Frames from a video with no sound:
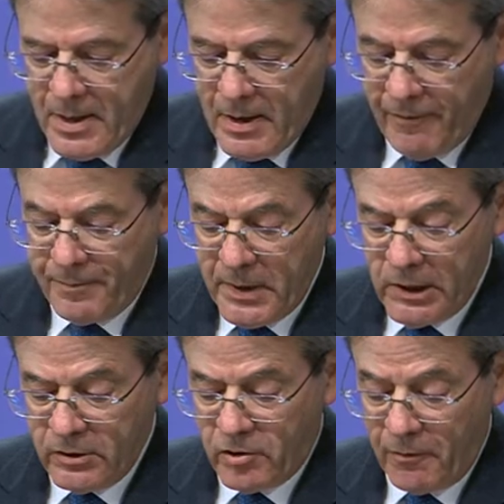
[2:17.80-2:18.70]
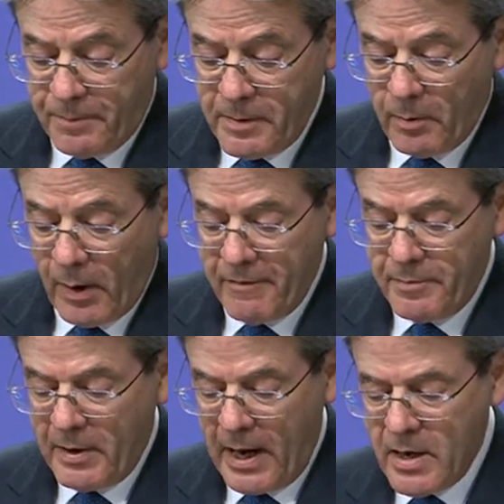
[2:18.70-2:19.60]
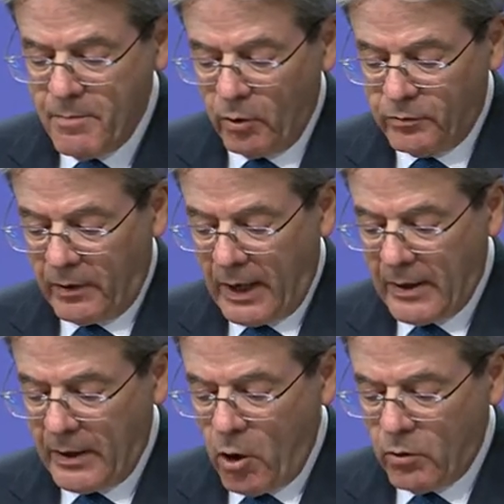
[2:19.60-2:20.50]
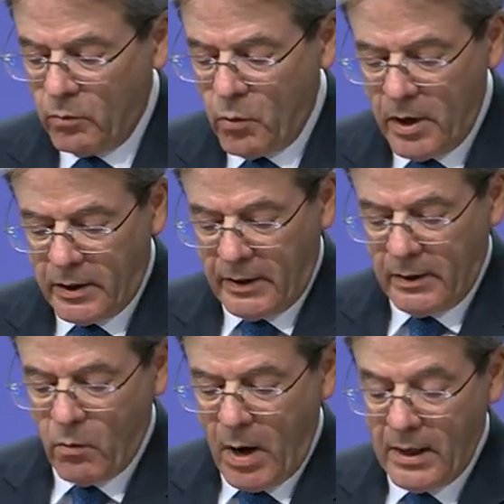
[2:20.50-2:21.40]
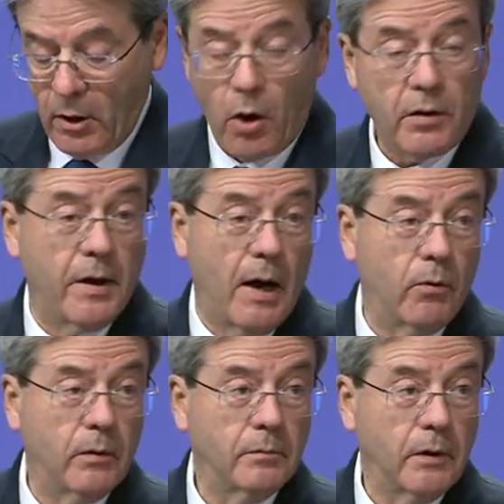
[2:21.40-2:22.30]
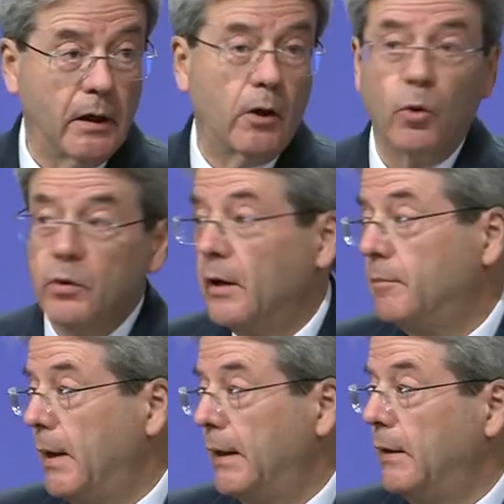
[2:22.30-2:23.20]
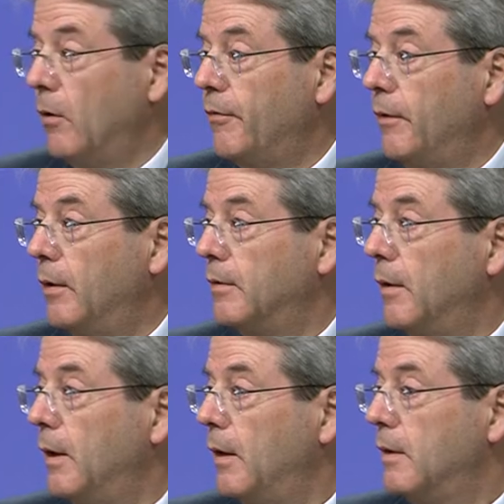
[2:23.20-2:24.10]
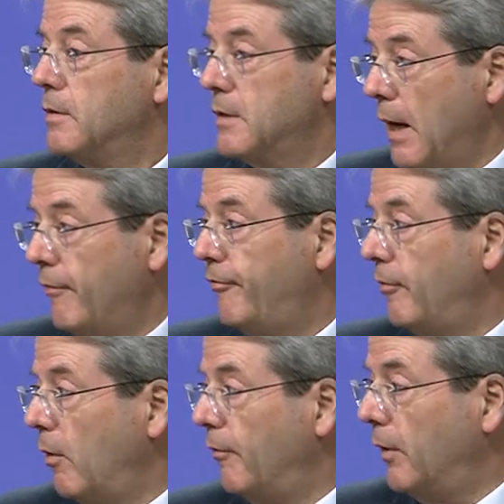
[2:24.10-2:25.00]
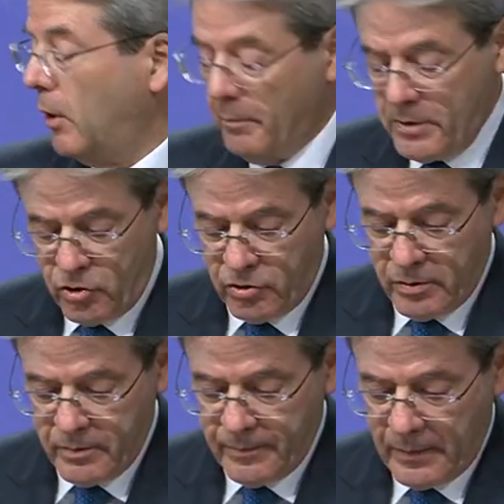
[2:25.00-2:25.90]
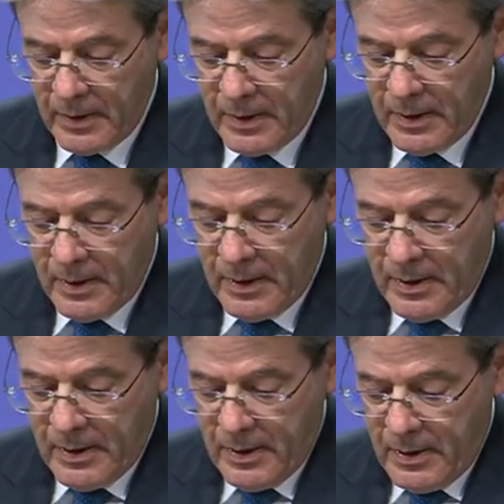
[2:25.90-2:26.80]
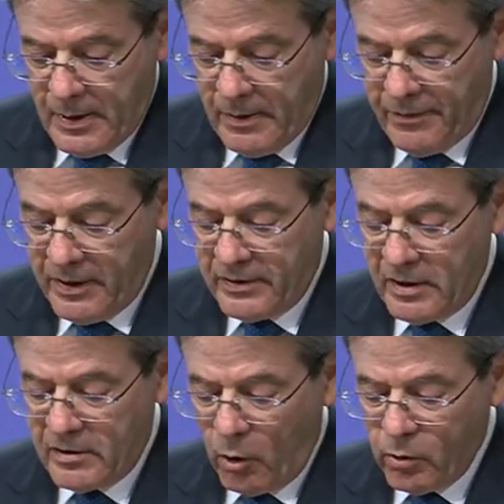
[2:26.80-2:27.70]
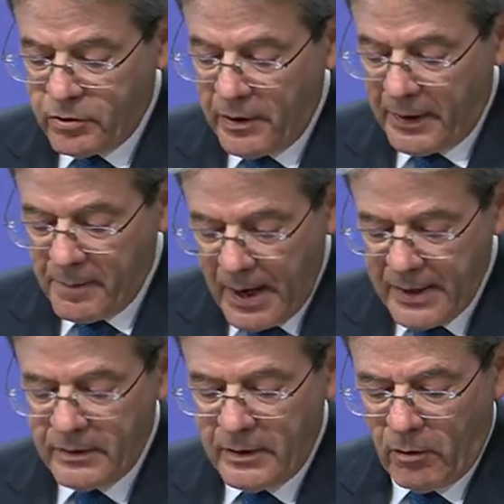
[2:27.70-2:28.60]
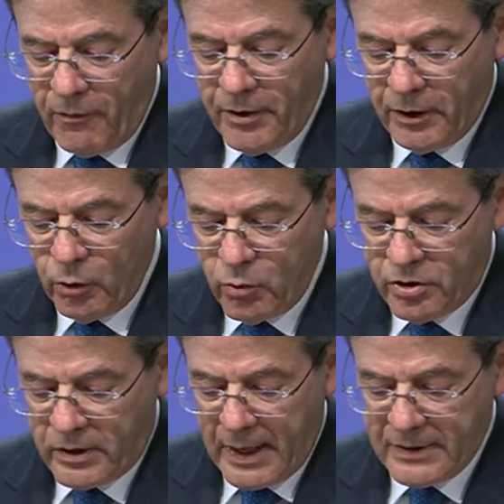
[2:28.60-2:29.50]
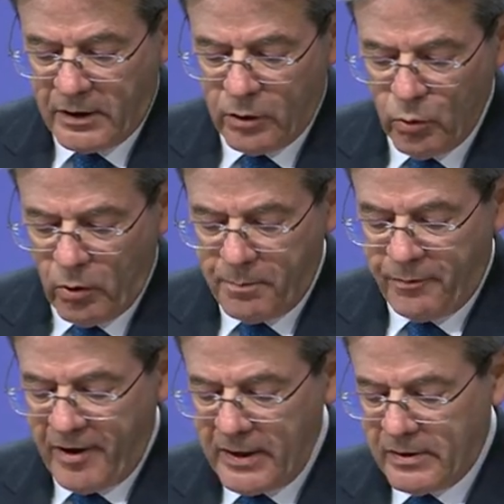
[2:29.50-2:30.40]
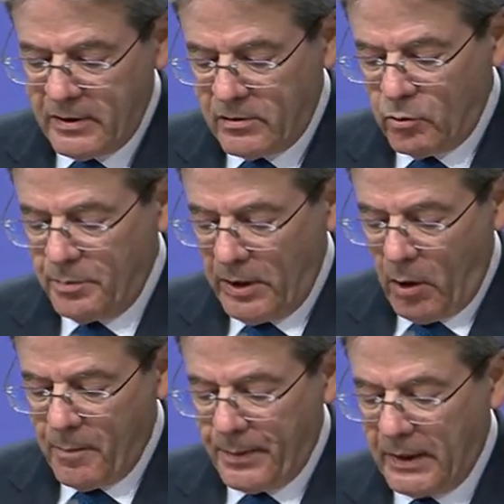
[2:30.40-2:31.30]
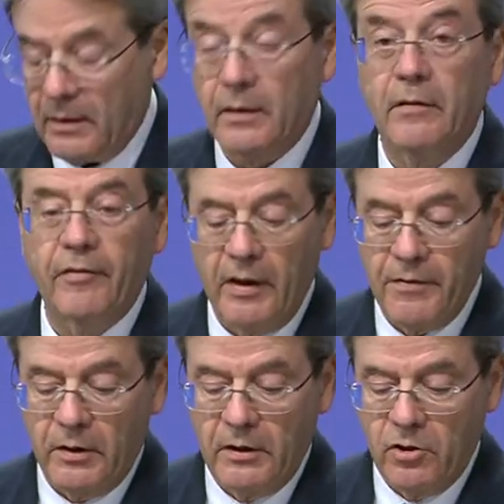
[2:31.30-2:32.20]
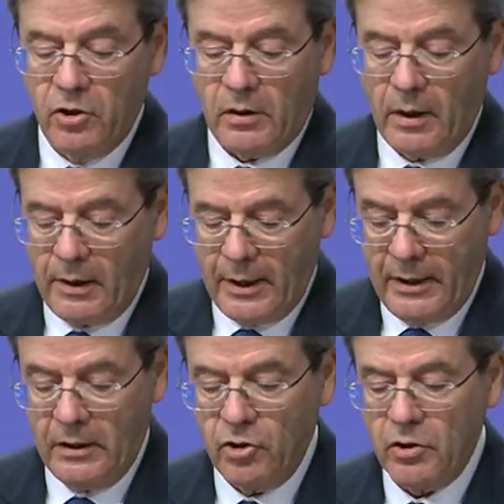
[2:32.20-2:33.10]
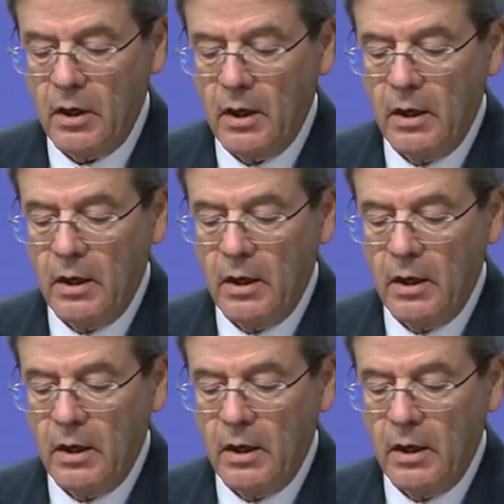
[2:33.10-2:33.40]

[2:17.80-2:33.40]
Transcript: If millions of people have been able to carry on working while lockdown, included many of the staff of the Commission, this is also a reminder of the huge task Europe faces to be competitive in the digital age.